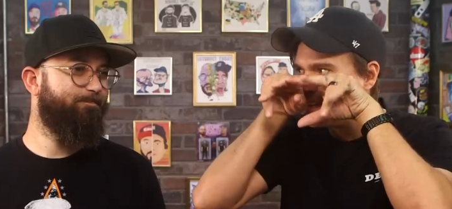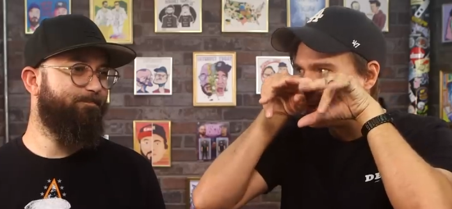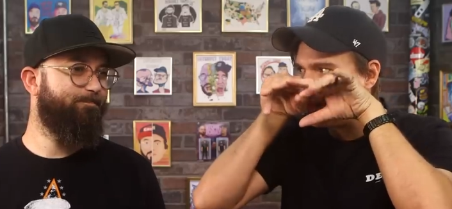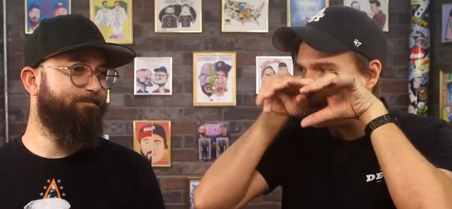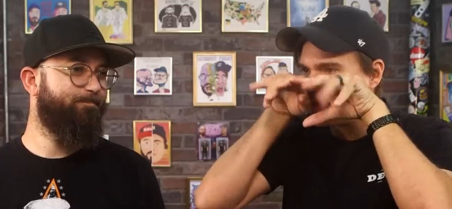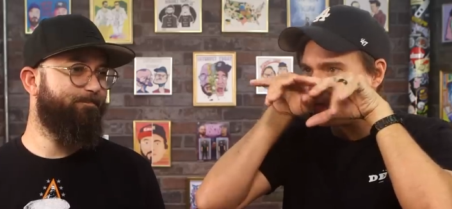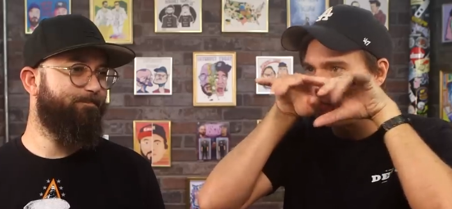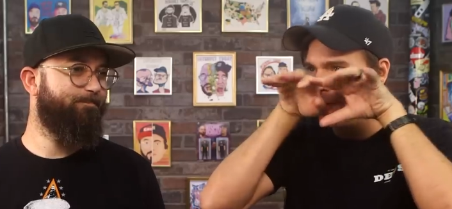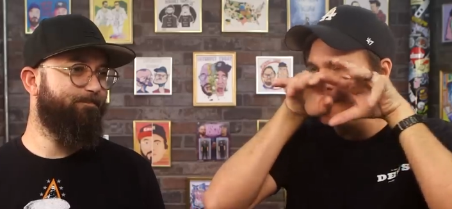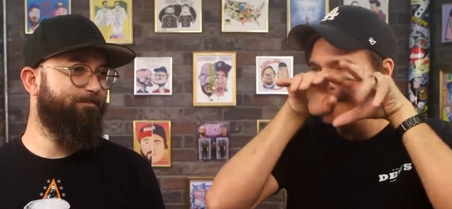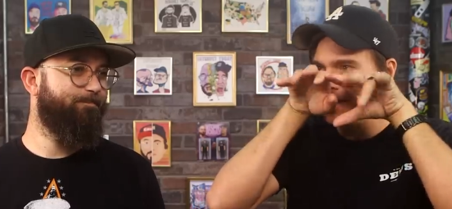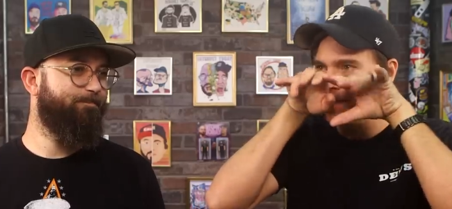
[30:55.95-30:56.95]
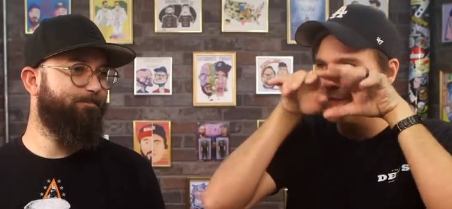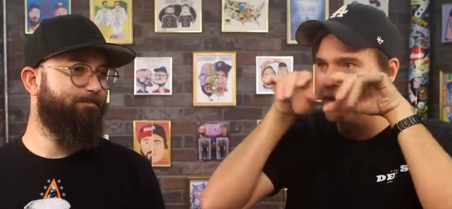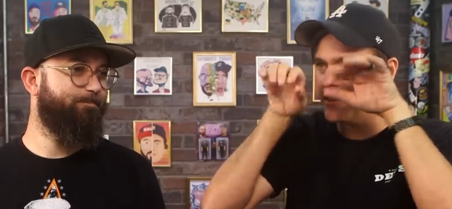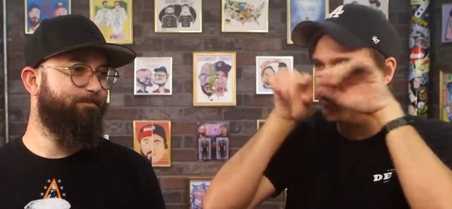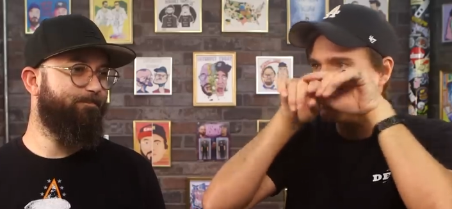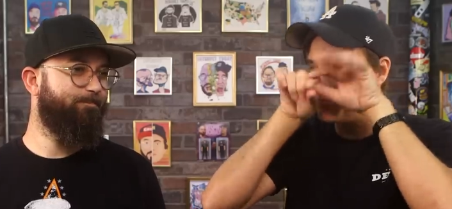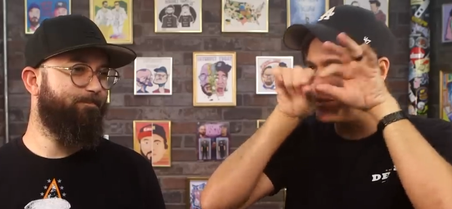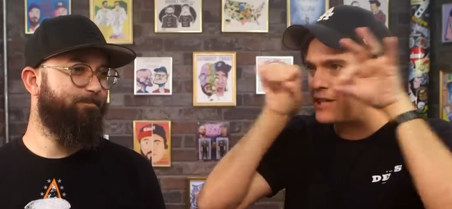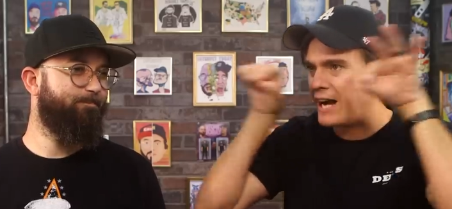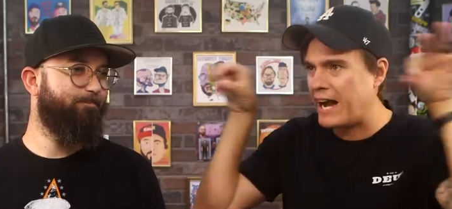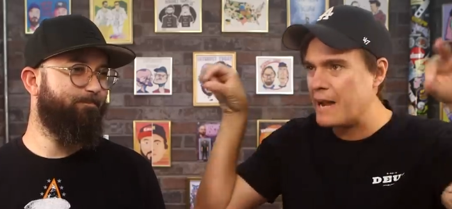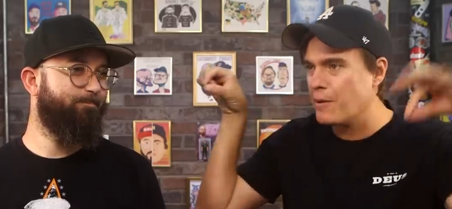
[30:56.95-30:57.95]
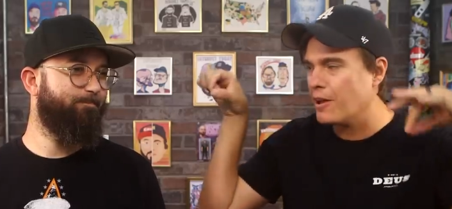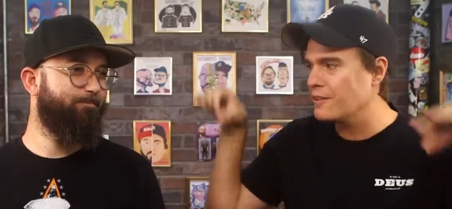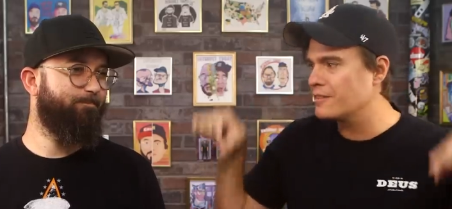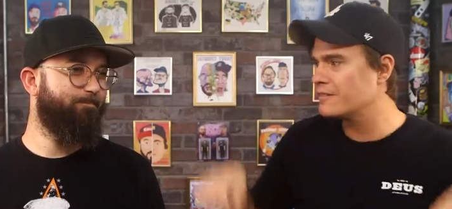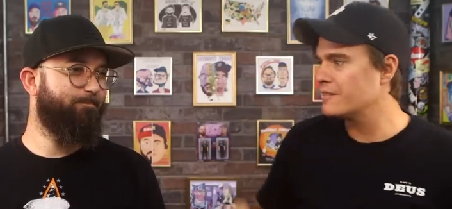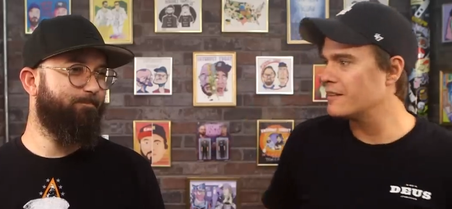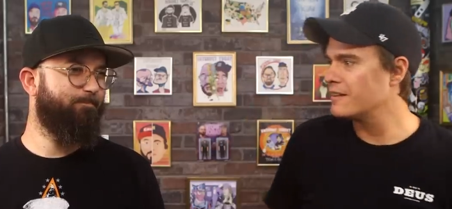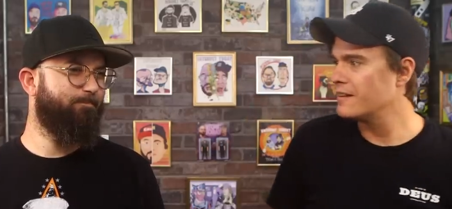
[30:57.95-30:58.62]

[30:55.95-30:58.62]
Speaker 1: coming out the front to like feel, and then a bunch of eyeballs.